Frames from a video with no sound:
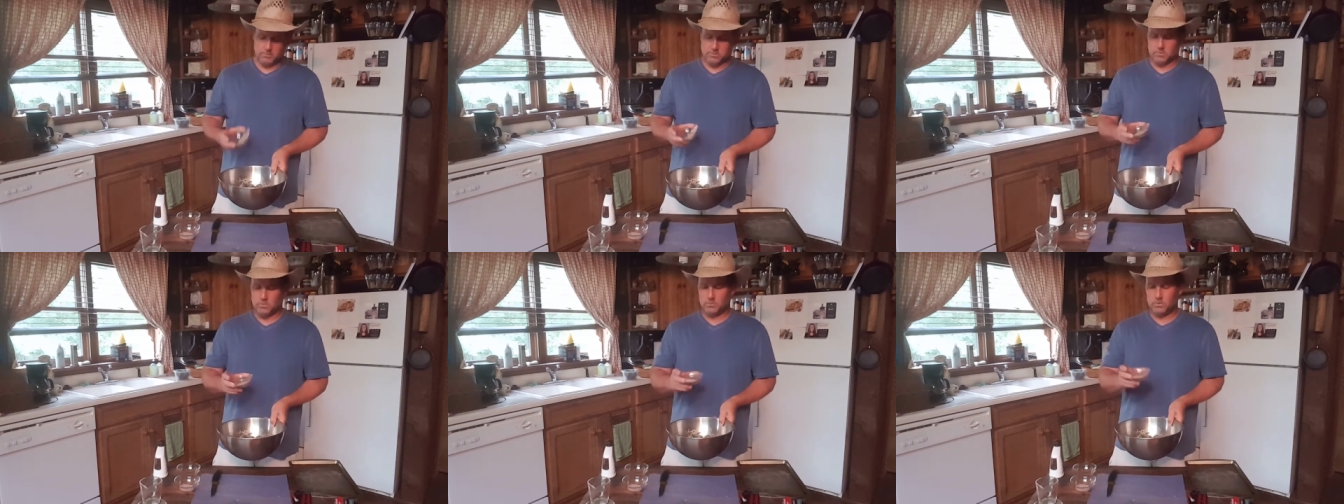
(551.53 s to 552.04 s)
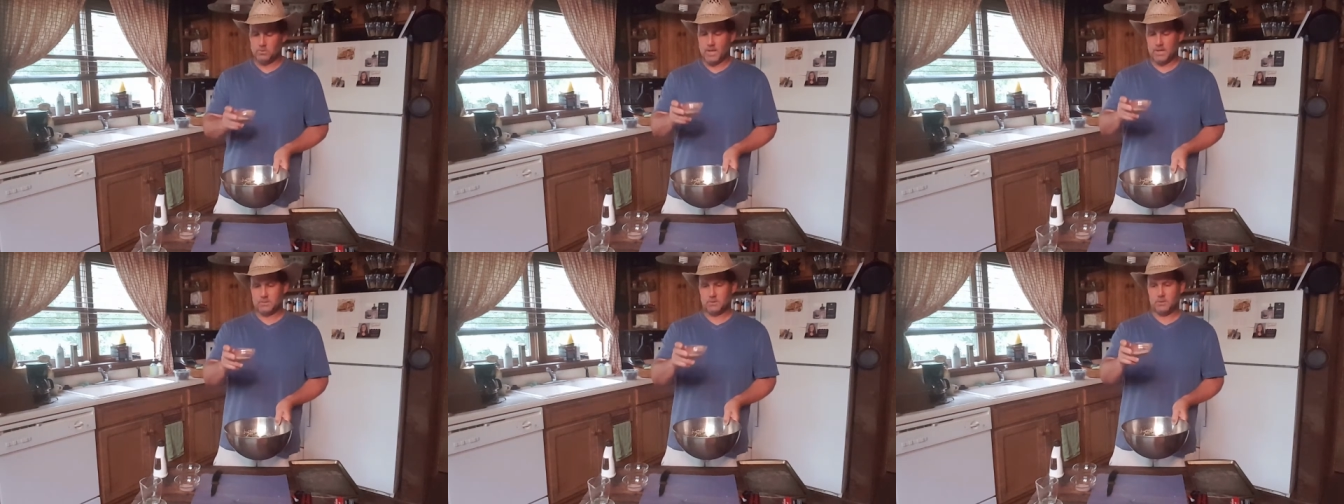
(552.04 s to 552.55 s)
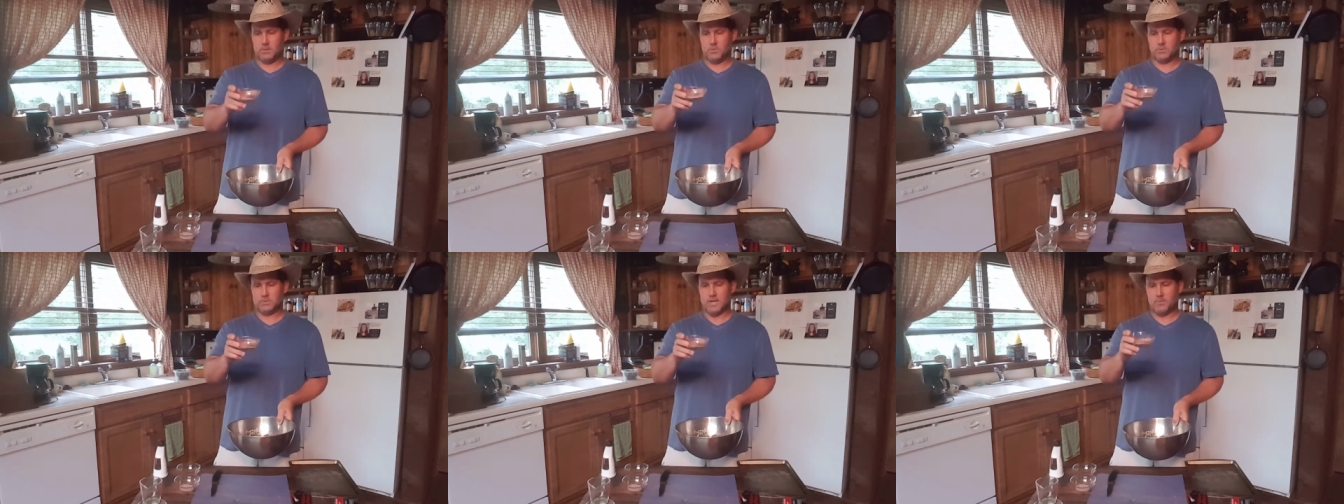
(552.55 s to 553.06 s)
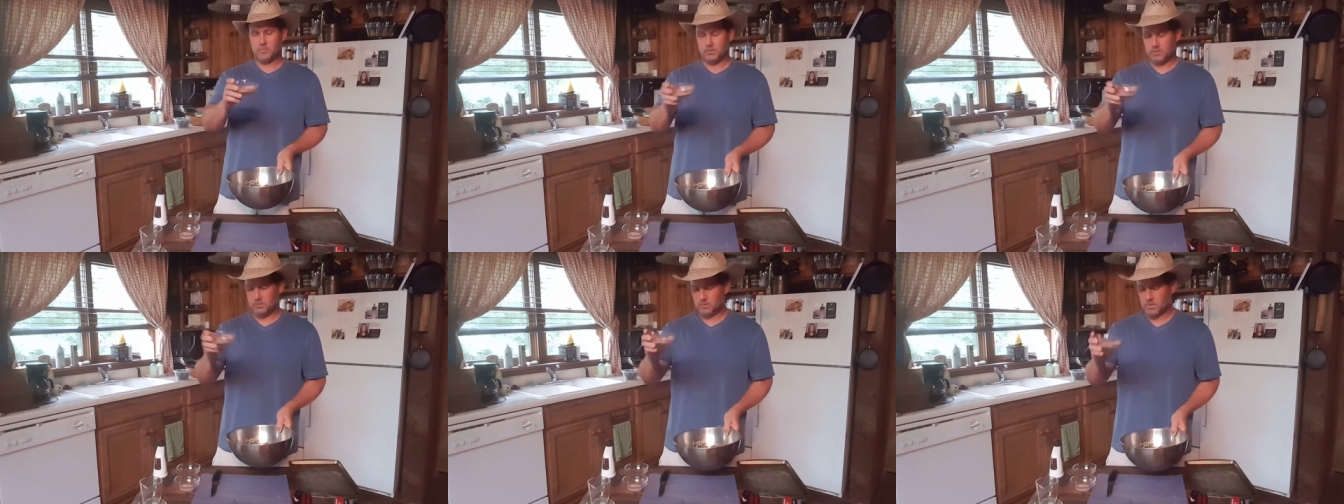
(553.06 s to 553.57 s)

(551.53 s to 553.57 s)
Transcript: So we'll actually, I'm going to stop with the